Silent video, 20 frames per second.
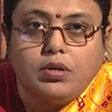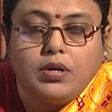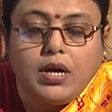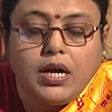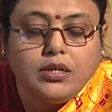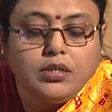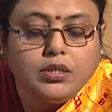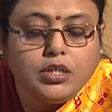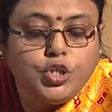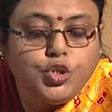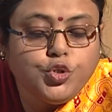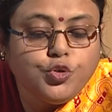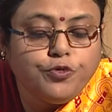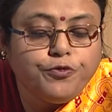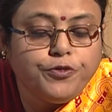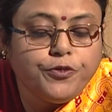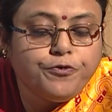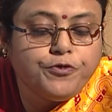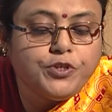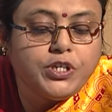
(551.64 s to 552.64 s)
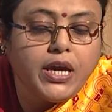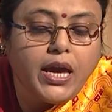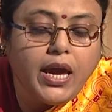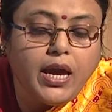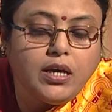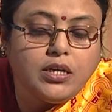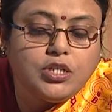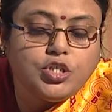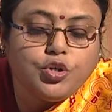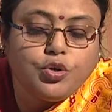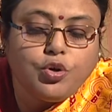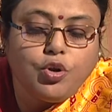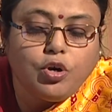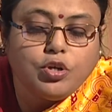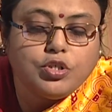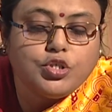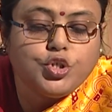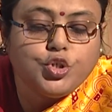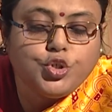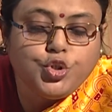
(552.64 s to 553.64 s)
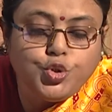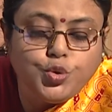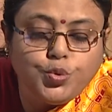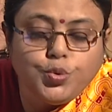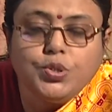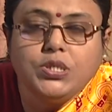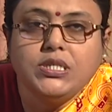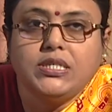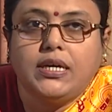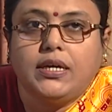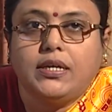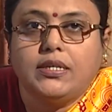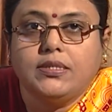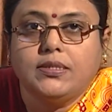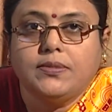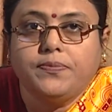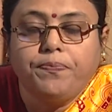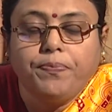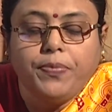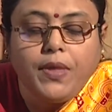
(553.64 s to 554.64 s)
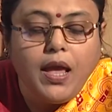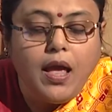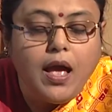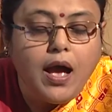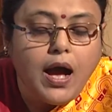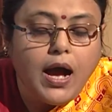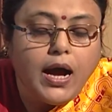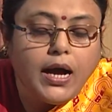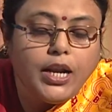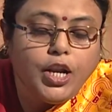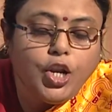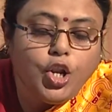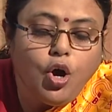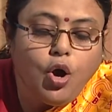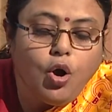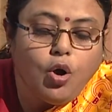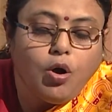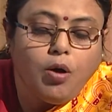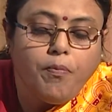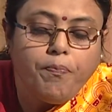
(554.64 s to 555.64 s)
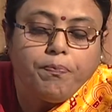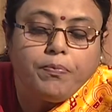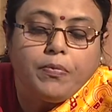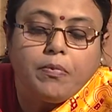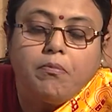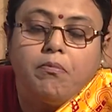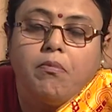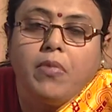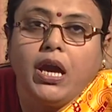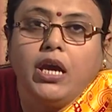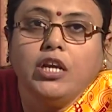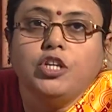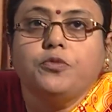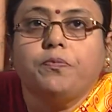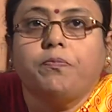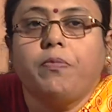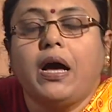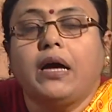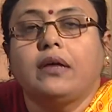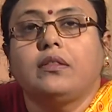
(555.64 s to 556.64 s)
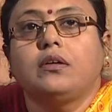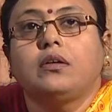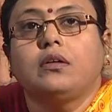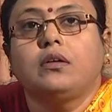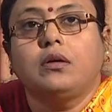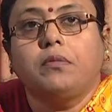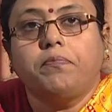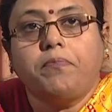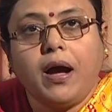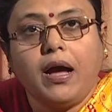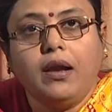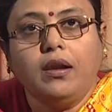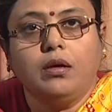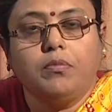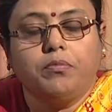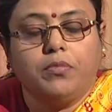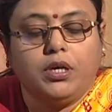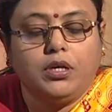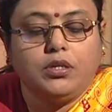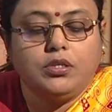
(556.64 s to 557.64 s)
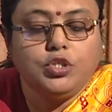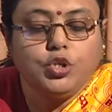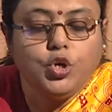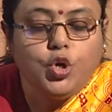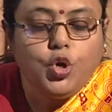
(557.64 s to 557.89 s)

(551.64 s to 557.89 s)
Article 258 clause 2 says, a law made by the Parliament